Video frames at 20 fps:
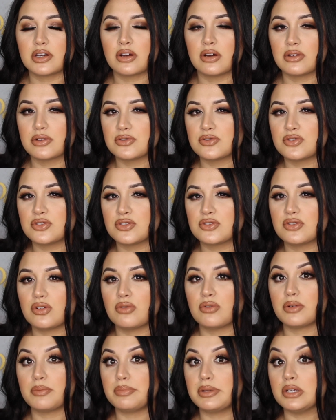the colors just
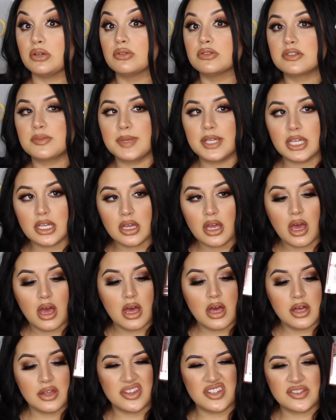don't appeal to me.
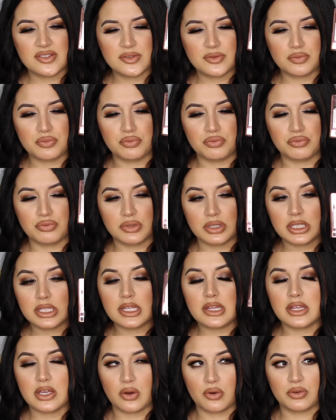This is
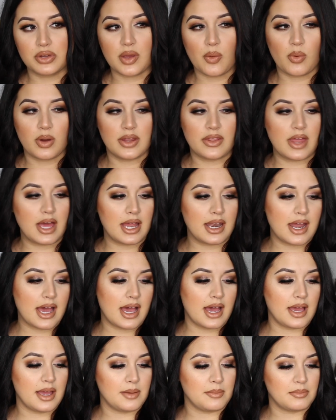really the only one that
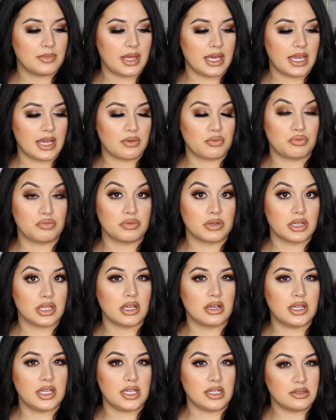I'm like
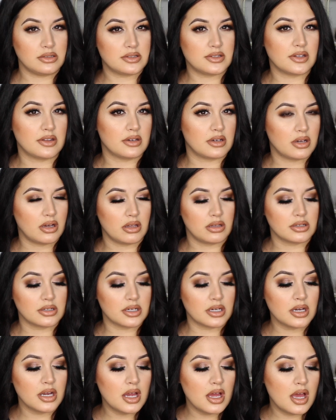really into the
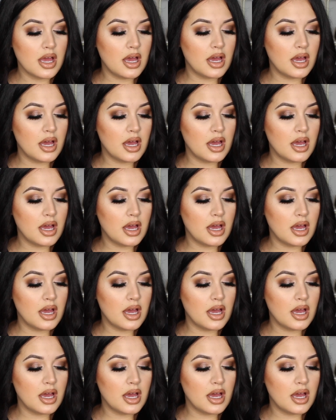color.